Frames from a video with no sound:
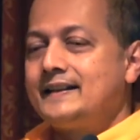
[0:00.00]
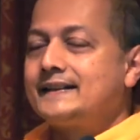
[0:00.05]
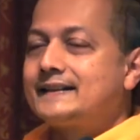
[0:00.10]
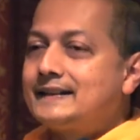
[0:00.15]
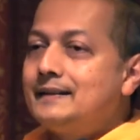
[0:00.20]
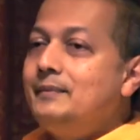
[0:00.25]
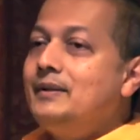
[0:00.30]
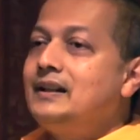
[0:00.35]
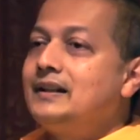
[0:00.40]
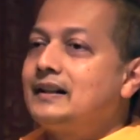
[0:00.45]

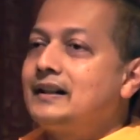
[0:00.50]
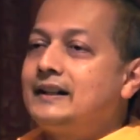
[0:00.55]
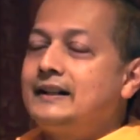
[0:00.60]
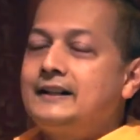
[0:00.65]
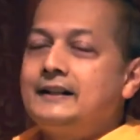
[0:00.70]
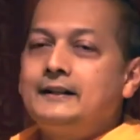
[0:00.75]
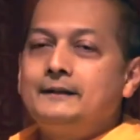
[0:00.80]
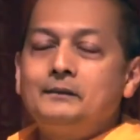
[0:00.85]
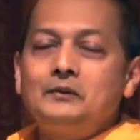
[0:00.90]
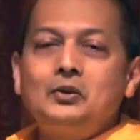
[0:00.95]

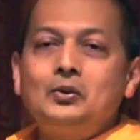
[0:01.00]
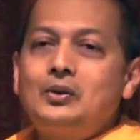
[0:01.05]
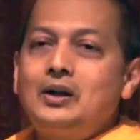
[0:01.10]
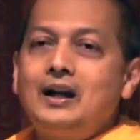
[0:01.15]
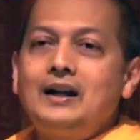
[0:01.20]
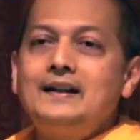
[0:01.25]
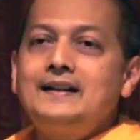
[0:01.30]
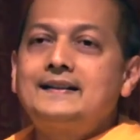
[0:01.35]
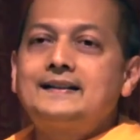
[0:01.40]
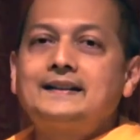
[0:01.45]
Similarly, you
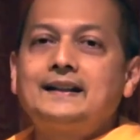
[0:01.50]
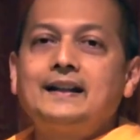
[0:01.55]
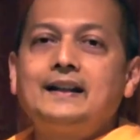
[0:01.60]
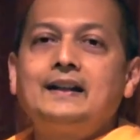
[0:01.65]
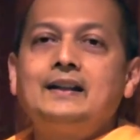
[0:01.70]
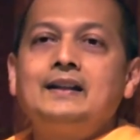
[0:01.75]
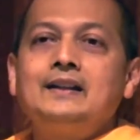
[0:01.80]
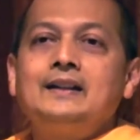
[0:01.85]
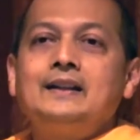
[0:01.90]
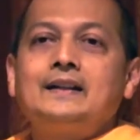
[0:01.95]
can't
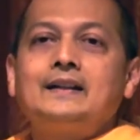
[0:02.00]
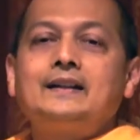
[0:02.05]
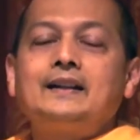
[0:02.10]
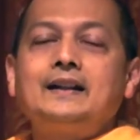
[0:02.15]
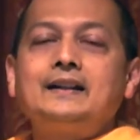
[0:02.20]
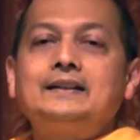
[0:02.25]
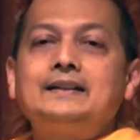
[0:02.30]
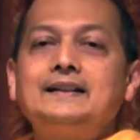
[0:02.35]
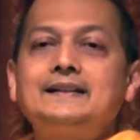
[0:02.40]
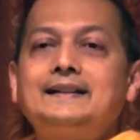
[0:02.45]
say
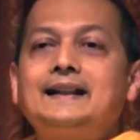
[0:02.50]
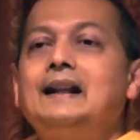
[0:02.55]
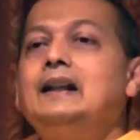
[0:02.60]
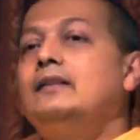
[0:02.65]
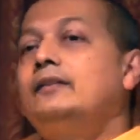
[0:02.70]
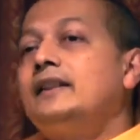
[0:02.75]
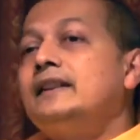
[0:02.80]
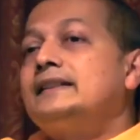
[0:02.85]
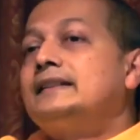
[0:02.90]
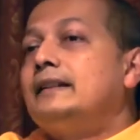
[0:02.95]
that the
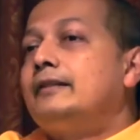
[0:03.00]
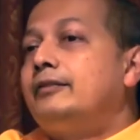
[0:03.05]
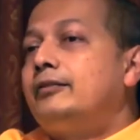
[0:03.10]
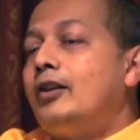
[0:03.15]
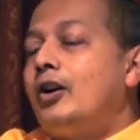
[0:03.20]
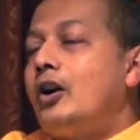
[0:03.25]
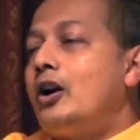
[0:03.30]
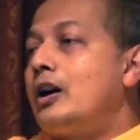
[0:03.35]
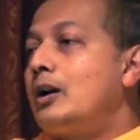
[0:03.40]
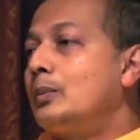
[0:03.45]
self is the
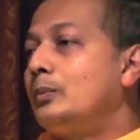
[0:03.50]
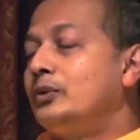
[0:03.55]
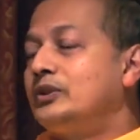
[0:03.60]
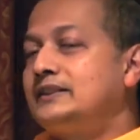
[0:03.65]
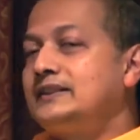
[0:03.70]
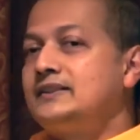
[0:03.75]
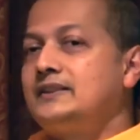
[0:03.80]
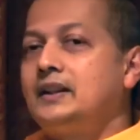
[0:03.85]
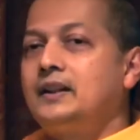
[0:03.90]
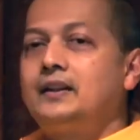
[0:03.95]
form
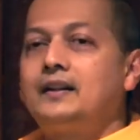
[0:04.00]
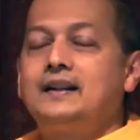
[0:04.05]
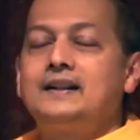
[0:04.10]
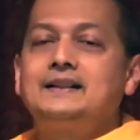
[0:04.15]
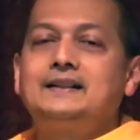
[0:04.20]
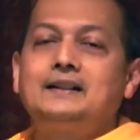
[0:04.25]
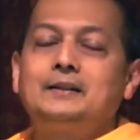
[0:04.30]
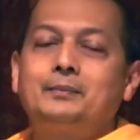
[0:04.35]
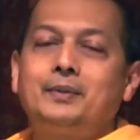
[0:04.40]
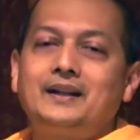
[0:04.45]
which is
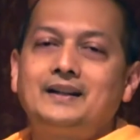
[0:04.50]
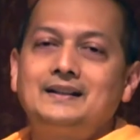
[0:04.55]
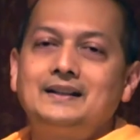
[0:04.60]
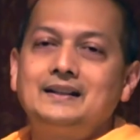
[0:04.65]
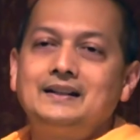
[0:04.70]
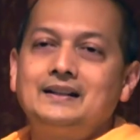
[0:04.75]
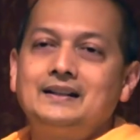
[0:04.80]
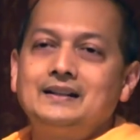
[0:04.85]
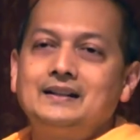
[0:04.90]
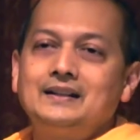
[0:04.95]
generated by
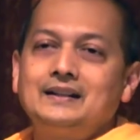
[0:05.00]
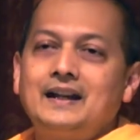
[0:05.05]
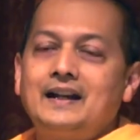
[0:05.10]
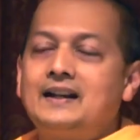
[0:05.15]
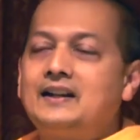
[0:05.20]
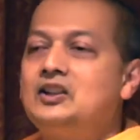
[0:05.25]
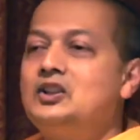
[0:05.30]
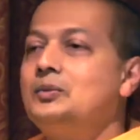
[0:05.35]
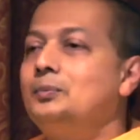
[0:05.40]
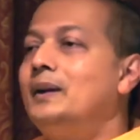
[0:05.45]
the
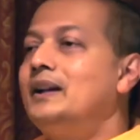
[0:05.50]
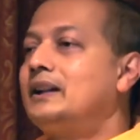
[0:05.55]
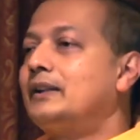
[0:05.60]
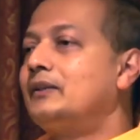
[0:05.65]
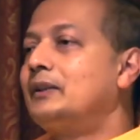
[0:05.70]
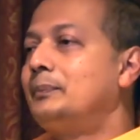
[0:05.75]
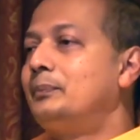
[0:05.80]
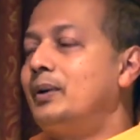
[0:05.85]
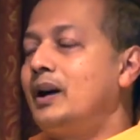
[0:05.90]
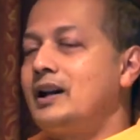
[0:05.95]
arrangement
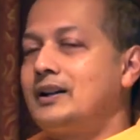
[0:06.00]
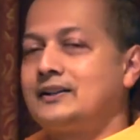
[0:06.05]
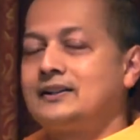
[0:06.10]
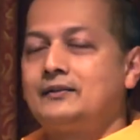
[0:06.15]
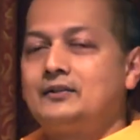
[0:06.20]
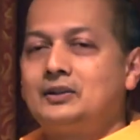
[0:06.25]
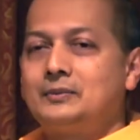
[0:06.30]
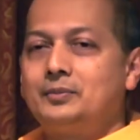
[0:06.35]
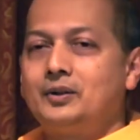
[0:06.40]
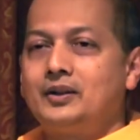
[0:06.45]
of the parts
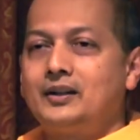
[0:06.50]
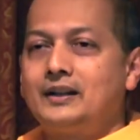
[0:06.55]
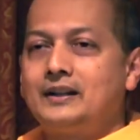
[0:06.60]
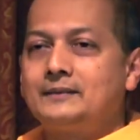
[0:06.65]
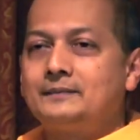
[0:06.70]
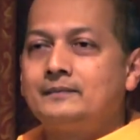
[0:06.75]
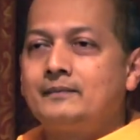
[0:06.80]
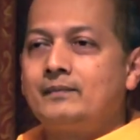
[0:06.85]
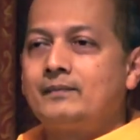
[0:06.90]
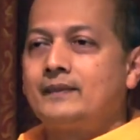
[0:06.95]
of the body.
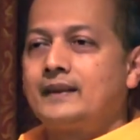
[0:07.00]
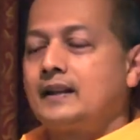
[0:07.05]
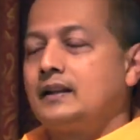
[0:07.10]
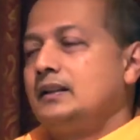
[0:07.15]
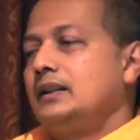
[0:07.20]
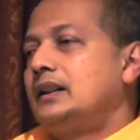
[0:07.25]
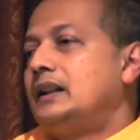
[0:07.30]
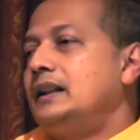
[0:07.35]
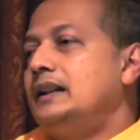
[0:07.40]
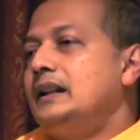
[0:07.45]

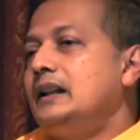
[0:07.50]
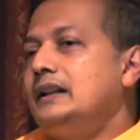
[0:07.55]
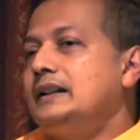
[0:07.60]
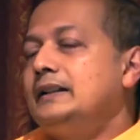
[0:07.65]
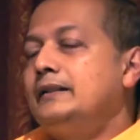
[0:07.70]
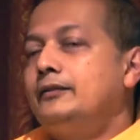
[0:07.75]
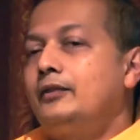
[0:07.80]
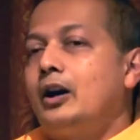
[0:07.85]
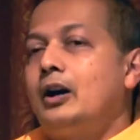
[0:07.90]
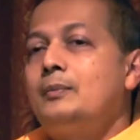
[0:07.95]
Clearly,
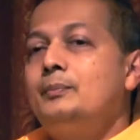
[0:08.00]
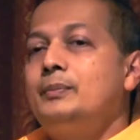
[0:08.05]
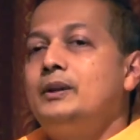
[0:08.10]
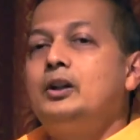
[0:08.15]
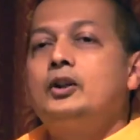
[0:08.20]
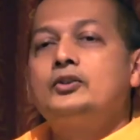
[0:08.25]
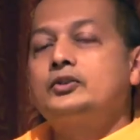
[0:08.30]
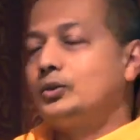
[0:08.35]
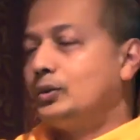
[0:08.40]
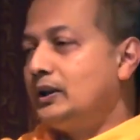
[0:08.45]
the form
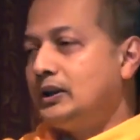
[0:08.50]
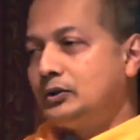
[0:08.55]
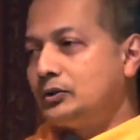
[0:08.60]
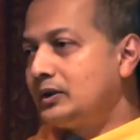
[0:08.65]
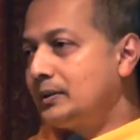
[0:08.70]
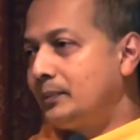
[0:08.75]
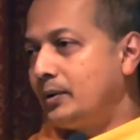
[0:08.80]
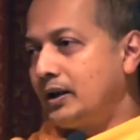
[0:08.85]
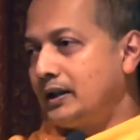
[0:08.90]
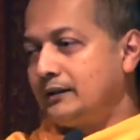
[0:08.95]
belongs only to
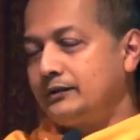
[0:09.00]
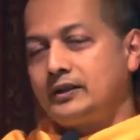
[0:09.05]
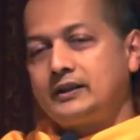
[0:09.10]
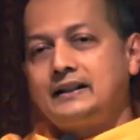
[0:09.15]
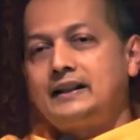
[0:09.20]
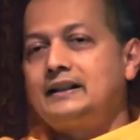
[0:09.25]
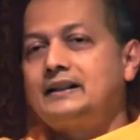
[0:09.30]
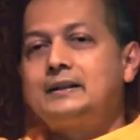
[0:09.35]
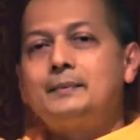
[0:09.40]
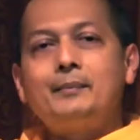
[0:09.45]
the body.
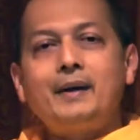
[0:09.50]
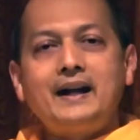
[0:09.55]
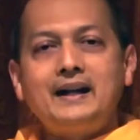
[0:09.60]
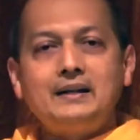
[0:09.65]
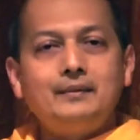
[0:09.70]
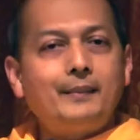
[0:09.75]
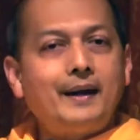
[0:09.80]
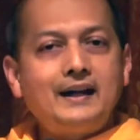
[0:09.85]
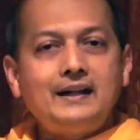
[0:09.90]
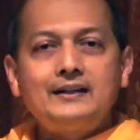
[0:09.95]
Forget the
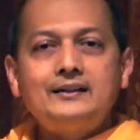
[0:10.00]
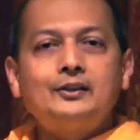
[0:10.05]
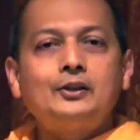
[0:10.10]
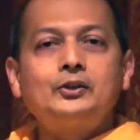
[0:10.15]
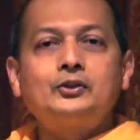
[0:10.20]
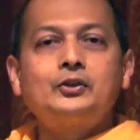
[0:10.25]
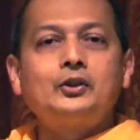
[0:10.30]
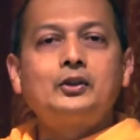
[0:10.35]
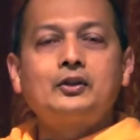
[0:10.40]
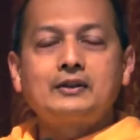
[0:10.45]
mind. Mind is
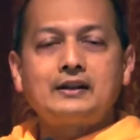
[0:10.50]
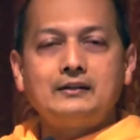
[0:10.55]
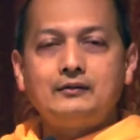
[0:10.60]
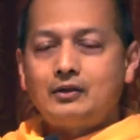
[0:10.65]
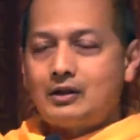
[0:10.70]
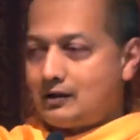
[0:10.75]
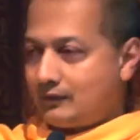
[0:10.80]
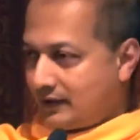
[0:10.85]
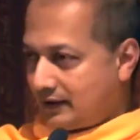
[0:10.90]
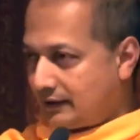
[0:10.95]
also not
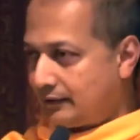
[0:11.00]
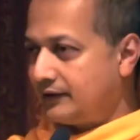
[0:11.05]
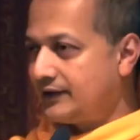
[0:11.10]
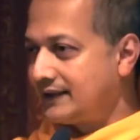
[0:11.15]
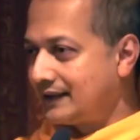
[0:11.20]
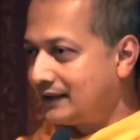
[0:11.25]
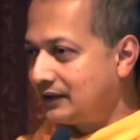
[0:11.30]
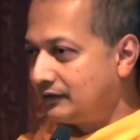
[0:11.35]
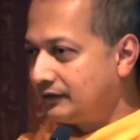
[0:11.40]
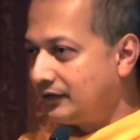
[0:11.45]
involved in the
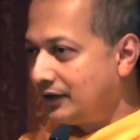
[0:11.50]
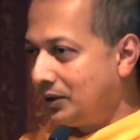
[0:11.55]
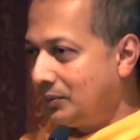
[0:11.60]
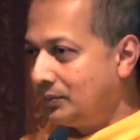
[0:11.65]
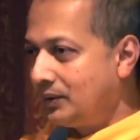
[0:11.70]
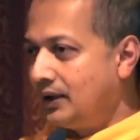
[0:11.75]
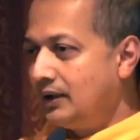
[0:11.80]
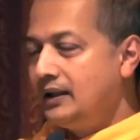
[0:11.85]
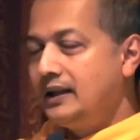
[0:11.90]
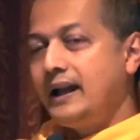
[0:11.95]
physical
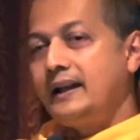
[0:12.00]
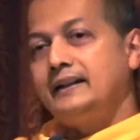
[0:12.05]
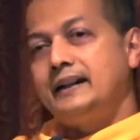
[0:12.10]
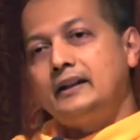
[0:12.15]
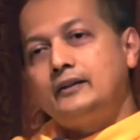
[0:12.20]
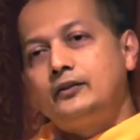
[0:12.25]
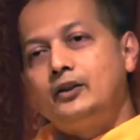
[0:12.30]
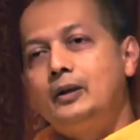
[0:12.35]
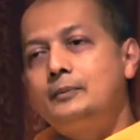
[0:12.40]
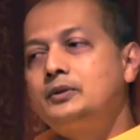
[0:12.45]
form. And
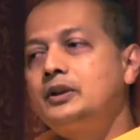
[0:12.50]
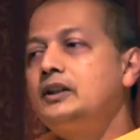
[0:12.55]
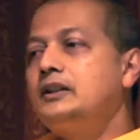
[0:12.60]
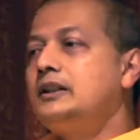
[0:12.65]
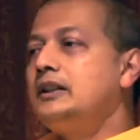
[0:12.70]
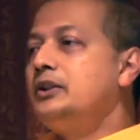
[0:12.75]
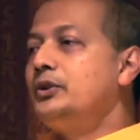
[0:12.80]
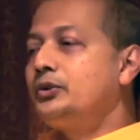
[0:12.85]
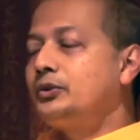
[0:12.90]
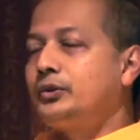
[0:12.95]
that form
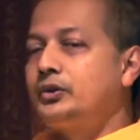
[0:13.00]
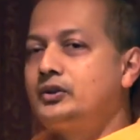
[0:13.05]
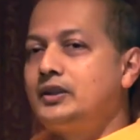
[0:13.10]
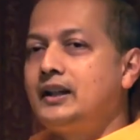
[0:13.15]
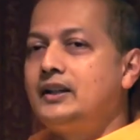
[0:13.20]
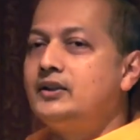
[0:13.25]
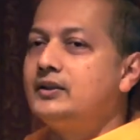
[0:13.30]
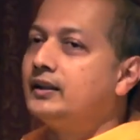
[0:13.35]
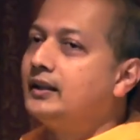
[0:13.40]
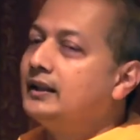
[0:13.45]
continues to
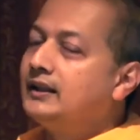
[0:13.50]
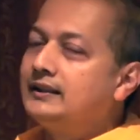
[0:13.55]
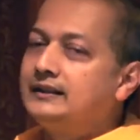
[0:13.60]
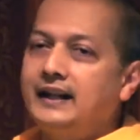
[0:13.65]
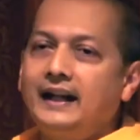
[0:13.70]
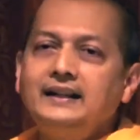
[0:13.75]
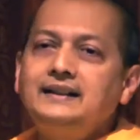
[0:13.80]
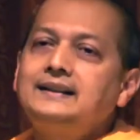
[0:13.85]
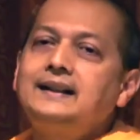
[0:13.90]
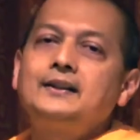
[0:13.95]
change.
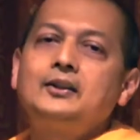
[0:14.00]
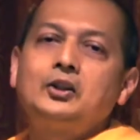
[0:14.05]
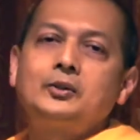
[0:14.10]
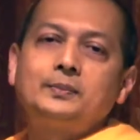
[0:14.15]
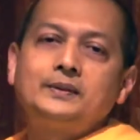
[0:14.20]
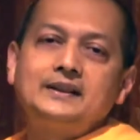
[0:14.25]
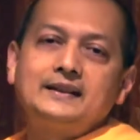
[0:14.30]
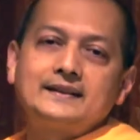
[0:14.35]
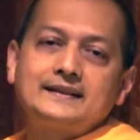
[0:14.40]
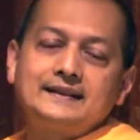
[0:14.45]
That
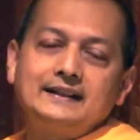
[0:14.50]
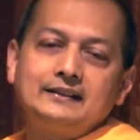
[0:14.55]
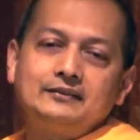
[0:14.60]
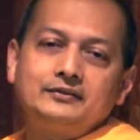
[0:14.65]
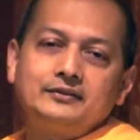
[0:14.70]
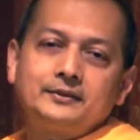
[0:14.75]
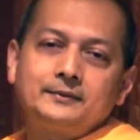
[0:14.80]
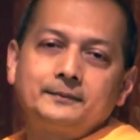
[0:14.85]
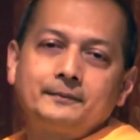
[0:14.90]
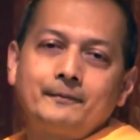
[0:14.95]
cannot be the
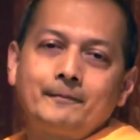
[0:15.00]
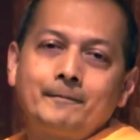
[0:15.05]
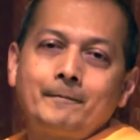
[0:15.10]
self.